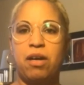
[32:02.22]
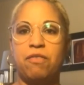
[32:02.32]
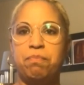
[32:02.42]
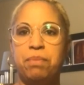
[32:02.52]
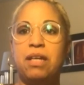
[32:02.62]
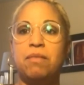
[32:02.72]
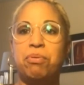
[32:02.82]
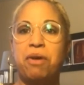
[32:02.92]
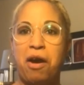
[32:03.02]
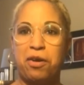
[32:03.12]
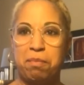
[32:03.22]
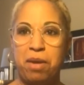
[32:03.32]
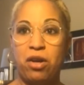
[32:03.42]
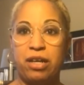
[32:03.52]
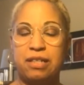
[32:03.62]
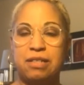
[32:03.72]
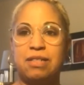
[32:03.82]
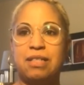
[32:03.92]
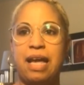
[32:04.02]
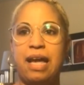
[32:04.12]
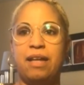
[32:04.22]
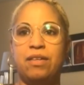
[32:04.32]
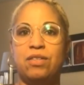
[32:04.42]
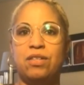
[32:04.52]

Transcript: of being proud Americans, and